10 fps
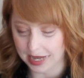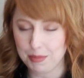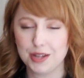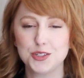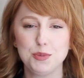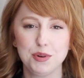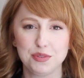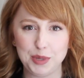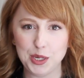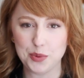I'm not super
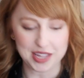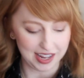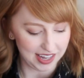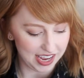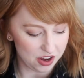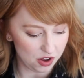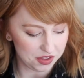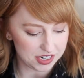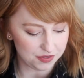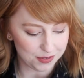familiar with LA and all
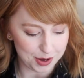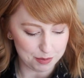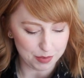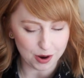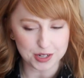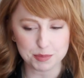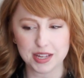the different parts,